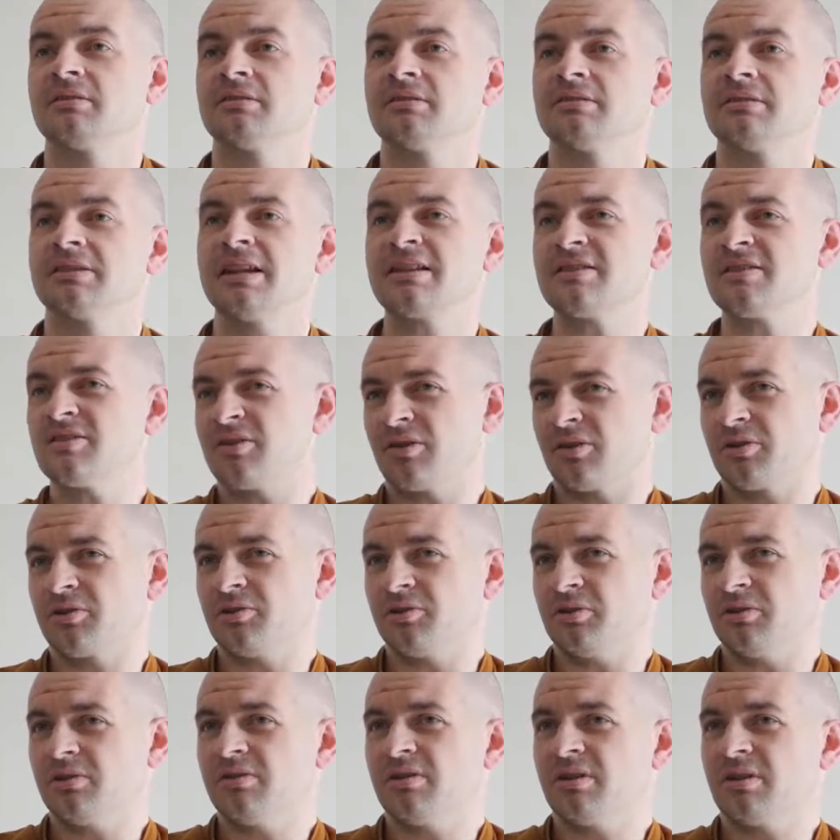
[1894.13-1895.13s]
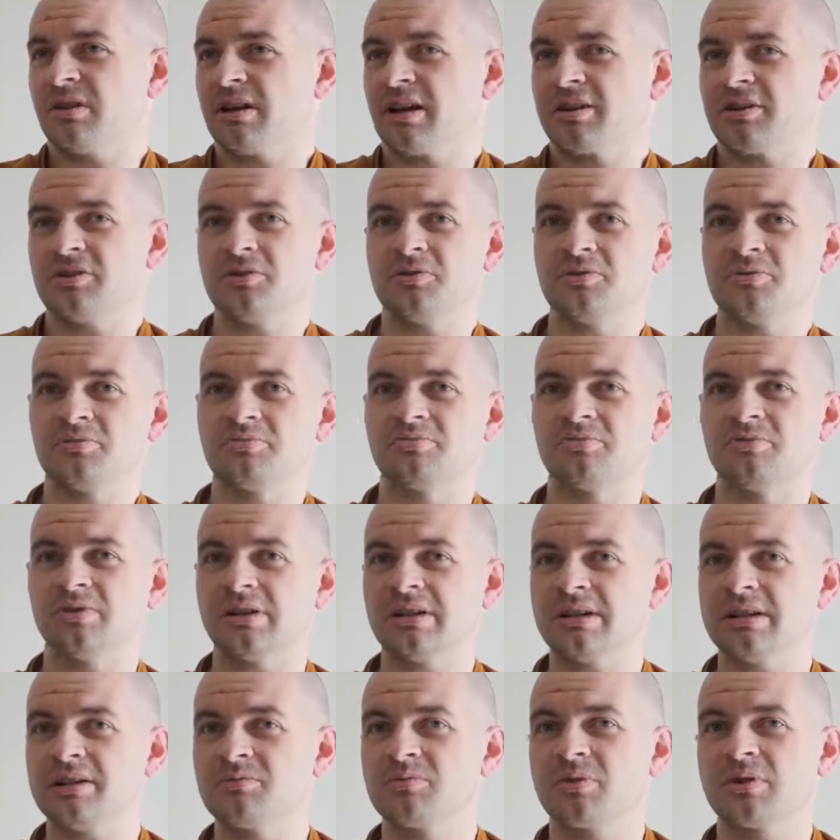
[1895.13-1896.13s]
That's not good. Are you
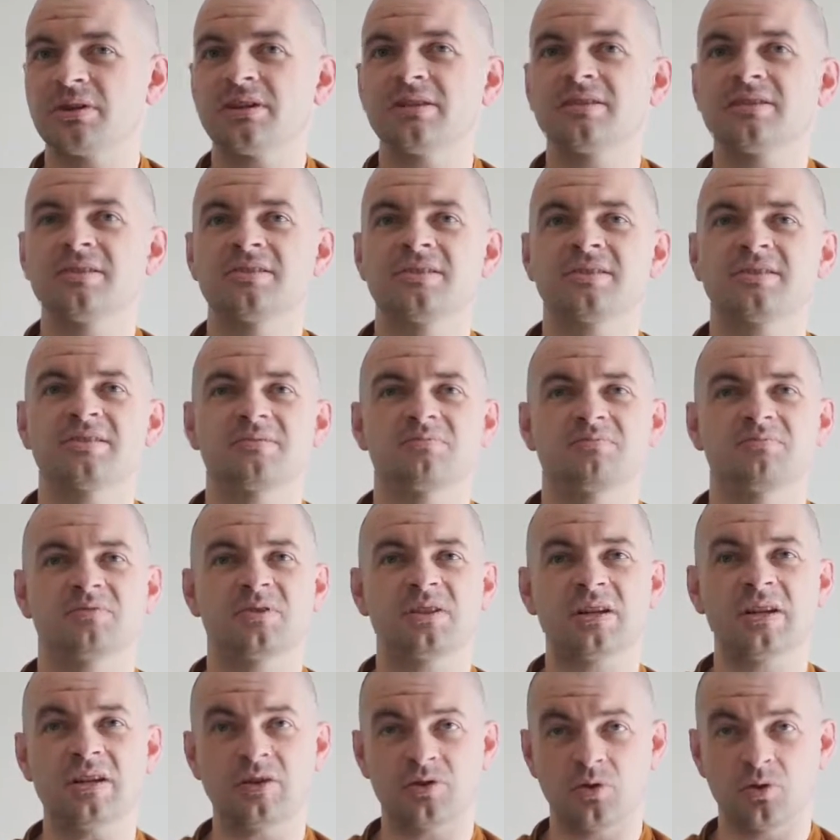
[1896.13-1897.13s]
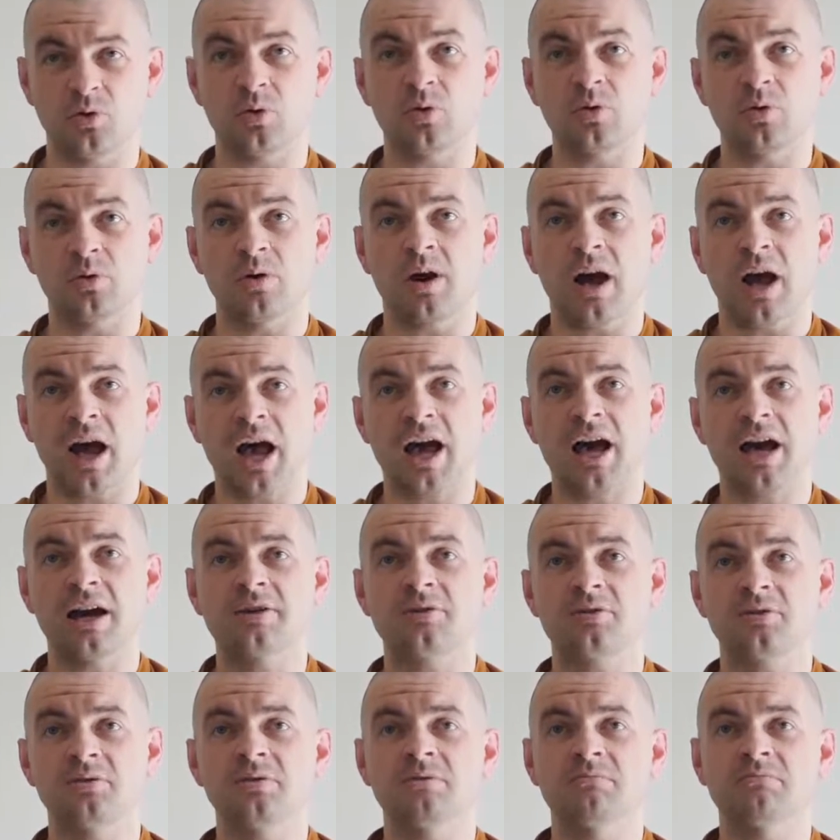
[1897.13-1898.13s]
really wanting to just see your
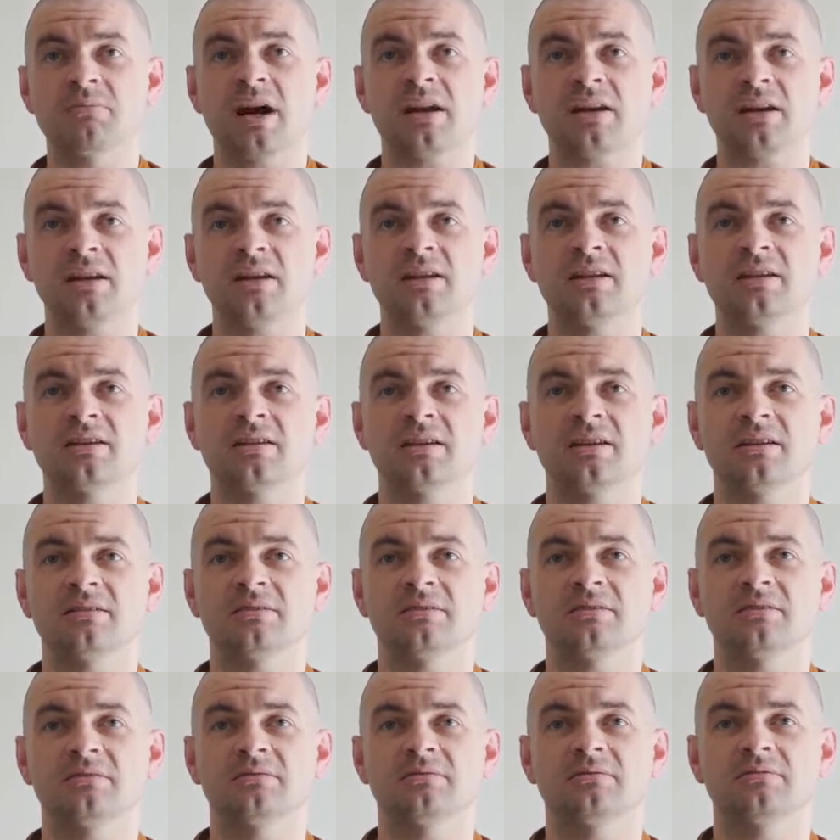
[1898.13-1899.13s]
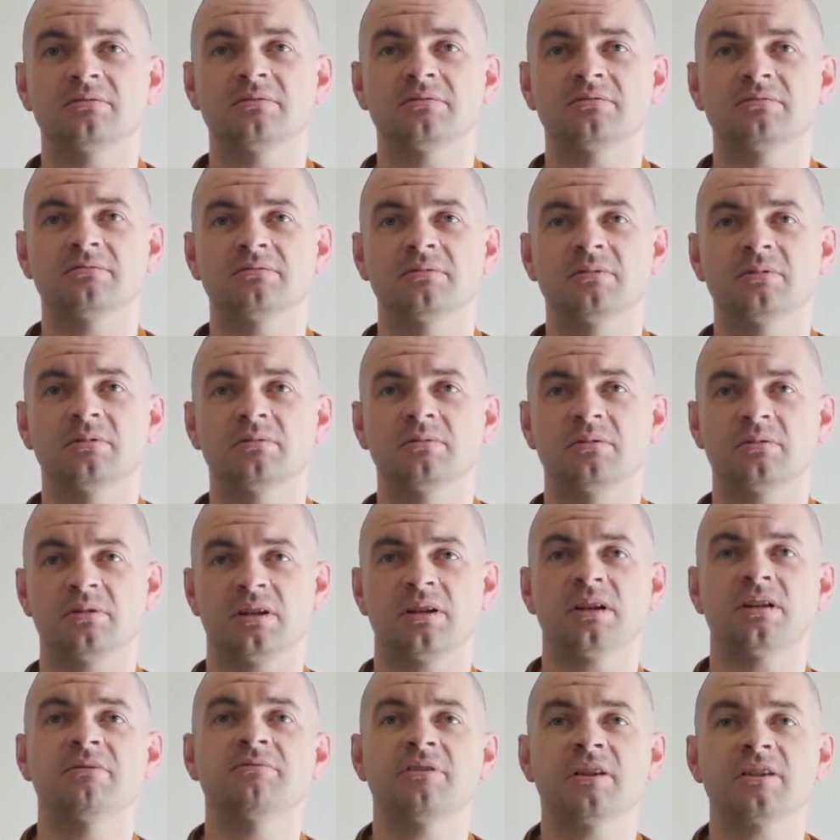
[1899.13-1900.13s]
hard-earned money
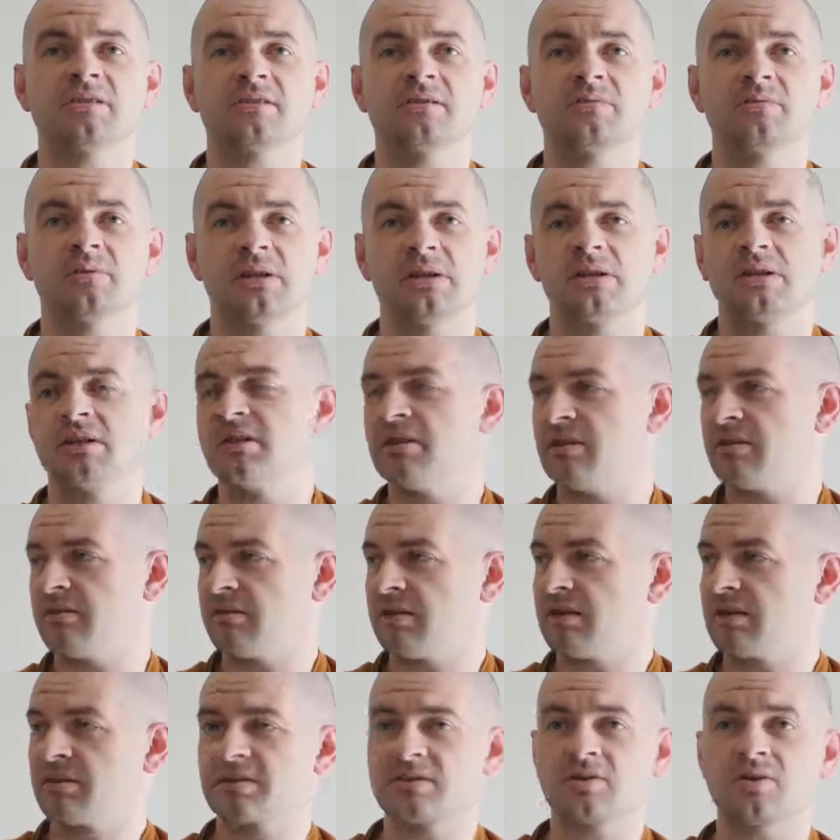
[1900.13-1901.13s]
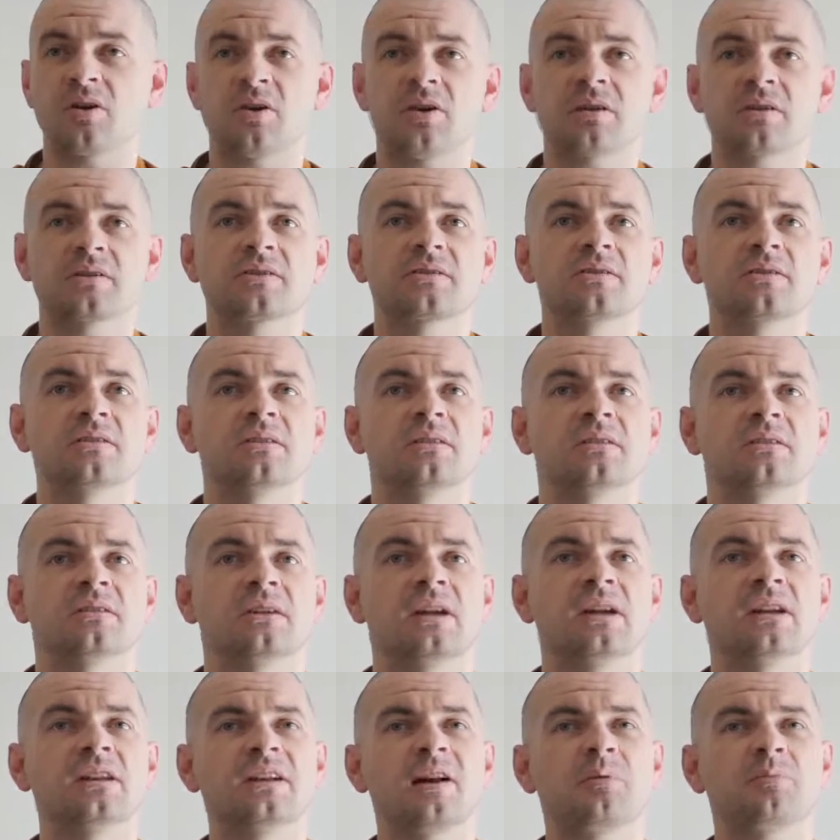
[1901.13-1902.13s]
invested in socks
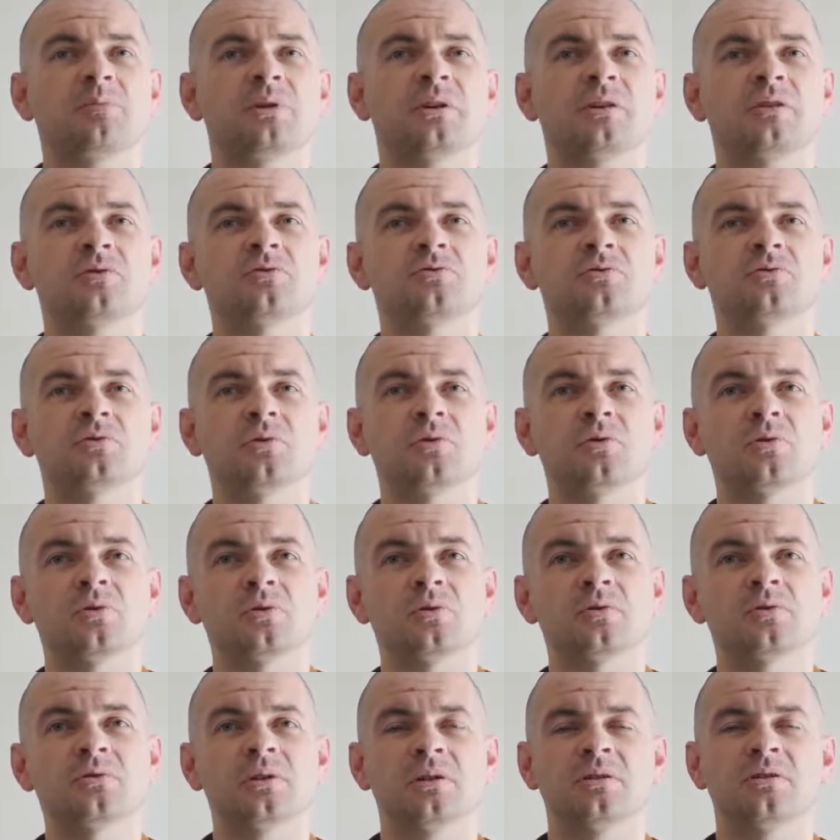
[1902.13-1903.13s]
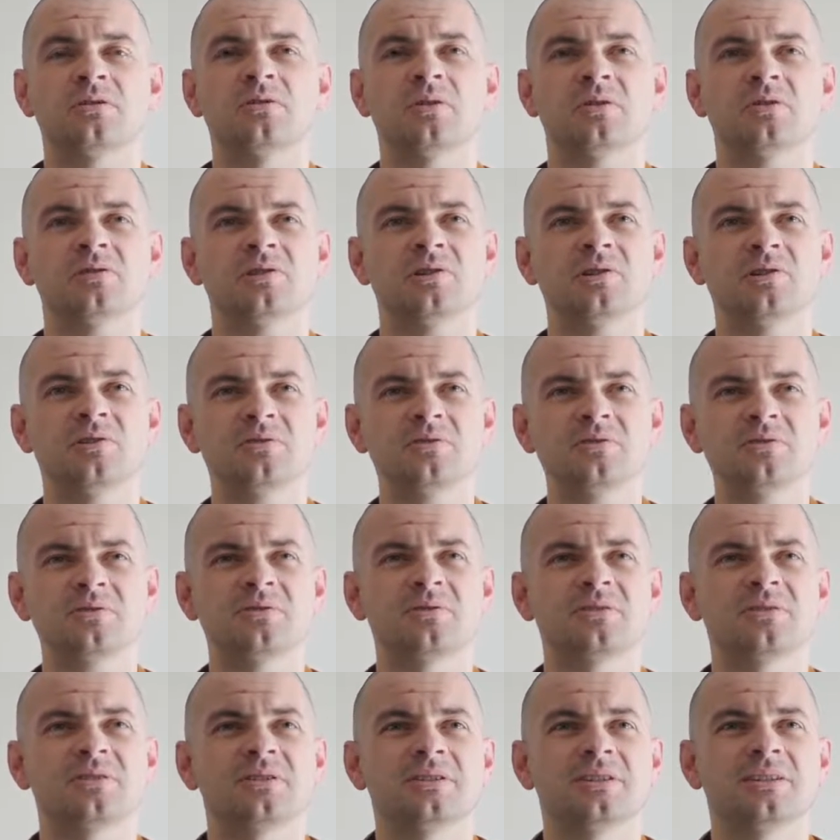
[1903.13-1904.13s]
end up in a drawer not
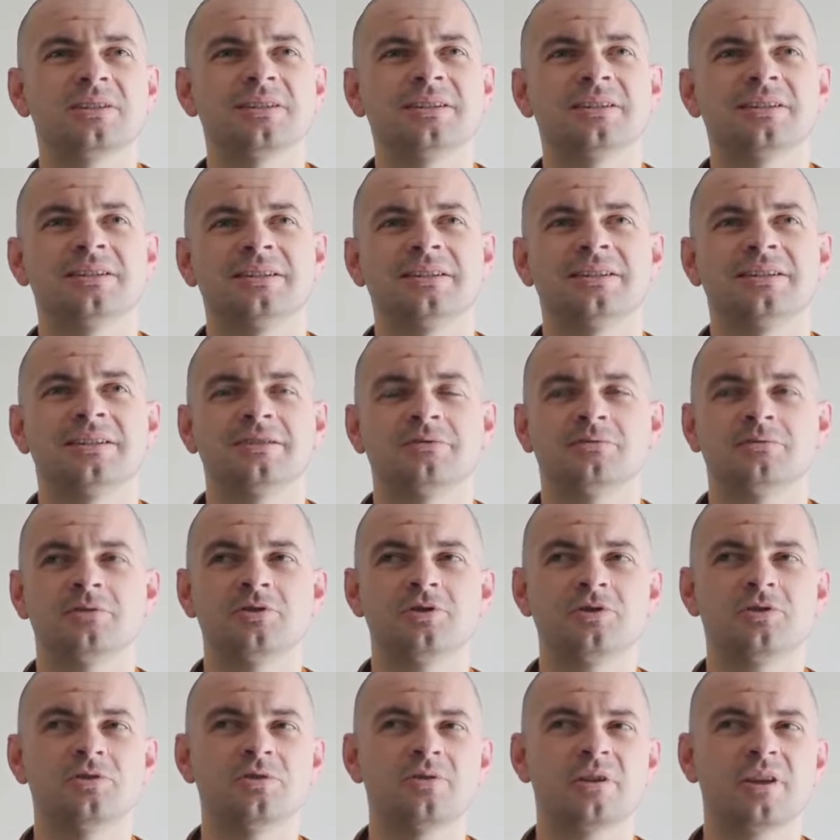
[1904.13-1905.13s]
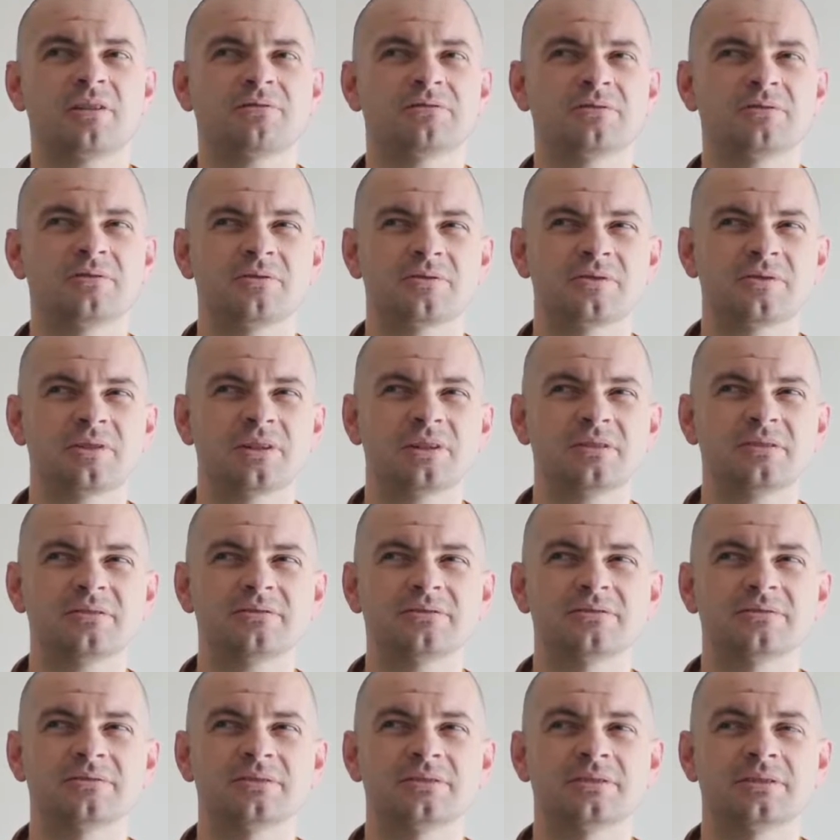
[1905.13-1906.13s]
used? Would you do that for
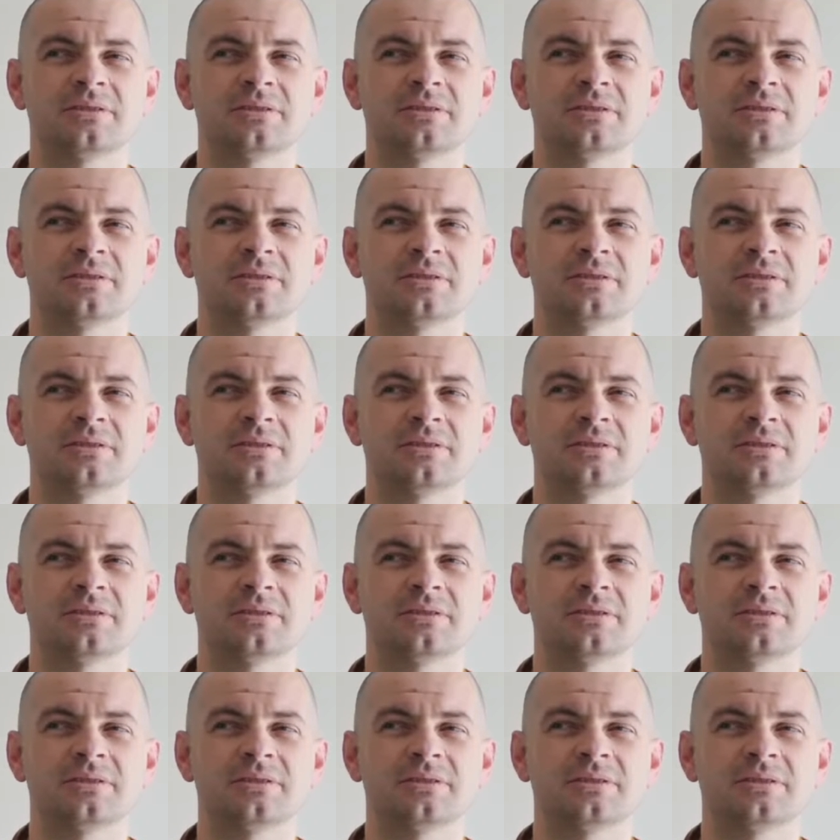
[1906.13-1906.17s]
yourself?